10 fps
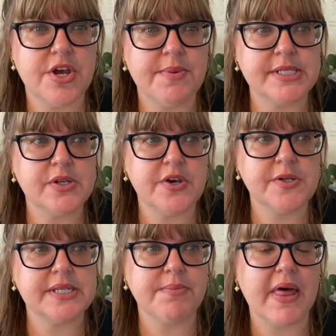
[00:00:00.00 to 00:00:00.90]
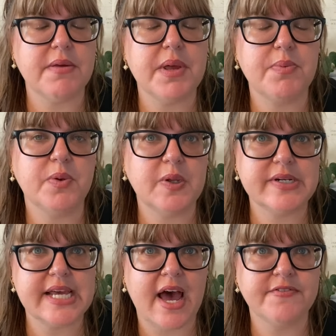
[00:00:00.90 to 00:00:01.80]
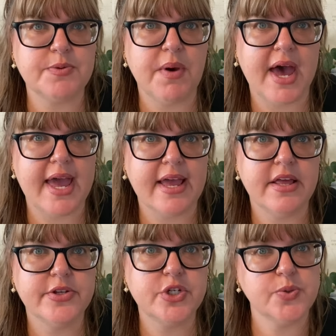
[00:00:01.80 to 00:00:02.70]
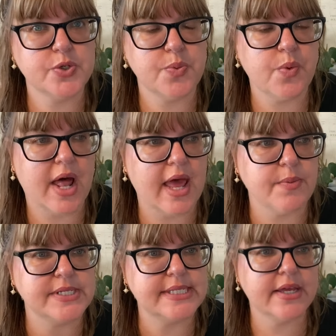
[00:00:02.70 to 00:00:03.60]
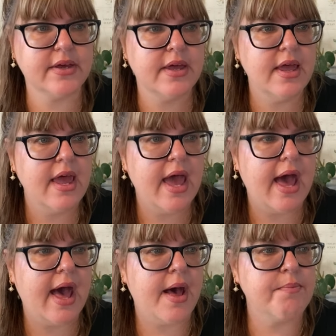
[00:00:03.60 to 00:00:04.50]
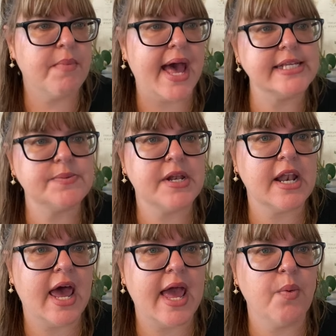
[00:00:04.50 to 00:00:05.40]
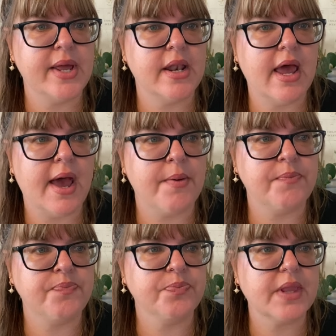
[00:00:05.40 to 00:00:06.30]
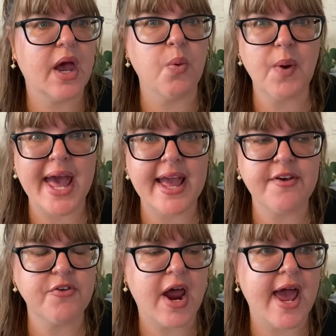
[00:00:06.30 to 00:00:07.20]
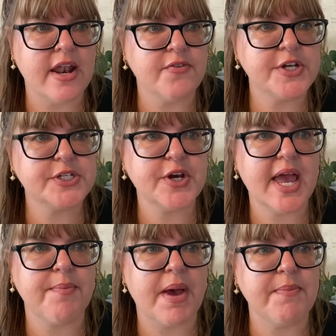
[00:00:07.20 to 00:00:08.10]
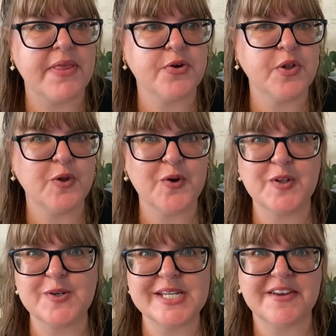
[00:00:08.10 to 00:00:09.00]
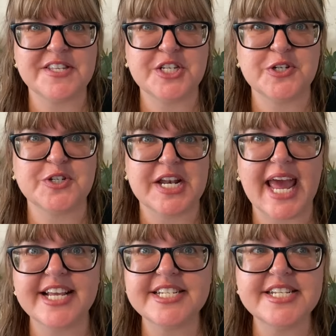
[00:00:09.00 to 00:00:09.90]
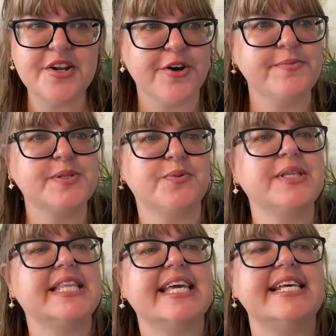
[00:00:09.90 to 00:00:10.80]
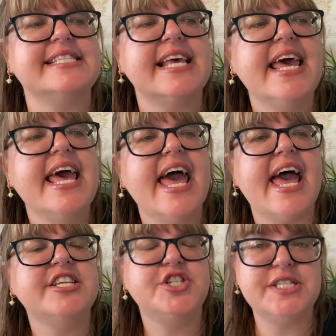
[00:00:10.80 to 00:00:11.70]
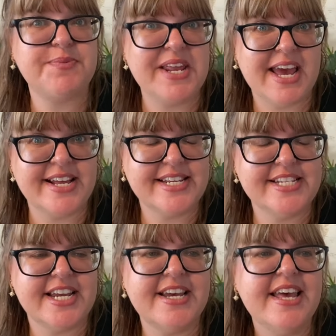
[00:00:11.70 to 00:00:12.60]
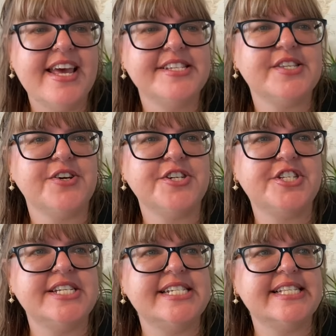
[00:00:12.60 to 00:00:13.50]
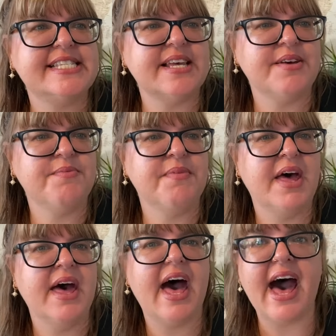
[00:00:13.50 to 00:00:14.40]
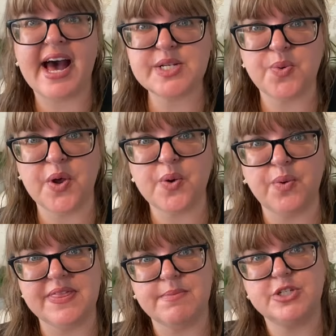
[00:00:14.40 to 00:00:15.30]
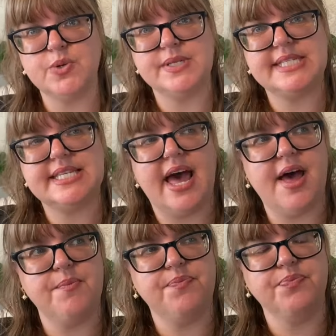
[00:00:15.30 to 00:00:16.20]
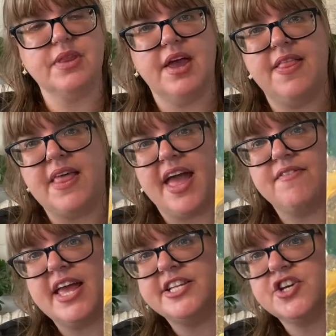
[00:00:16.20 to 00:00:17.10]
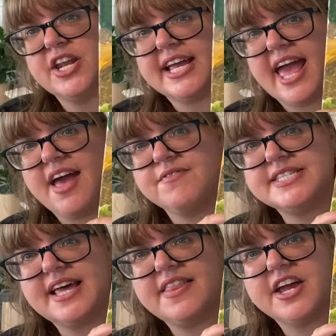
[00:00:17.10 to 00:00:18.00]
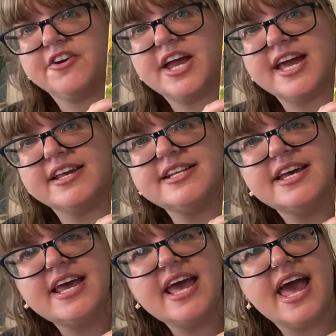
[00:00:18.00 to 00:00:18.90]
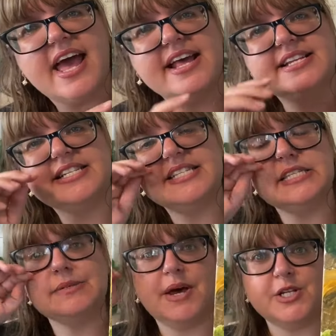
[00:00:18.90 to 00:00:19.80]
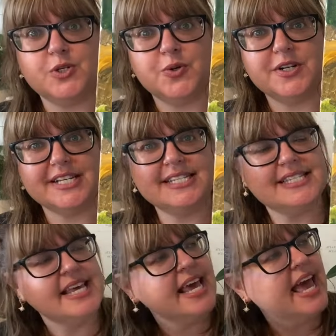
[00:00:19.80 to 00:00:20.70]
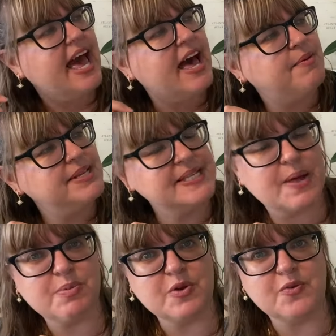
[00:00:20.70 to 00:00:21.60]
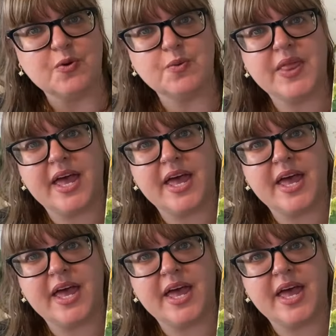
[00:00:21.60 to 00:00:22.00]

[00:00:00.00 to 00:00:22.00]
and so some other people looked after my children while I was sick. My husband and I went away for our anniversary, and my mother-in-law looked after the children. Actually did homeschool with the kids, and she used to be an art teacher, so she did some artwork with them. She was and they each got a canvas that they created, and this is my daughter's. Isn't that beautiful?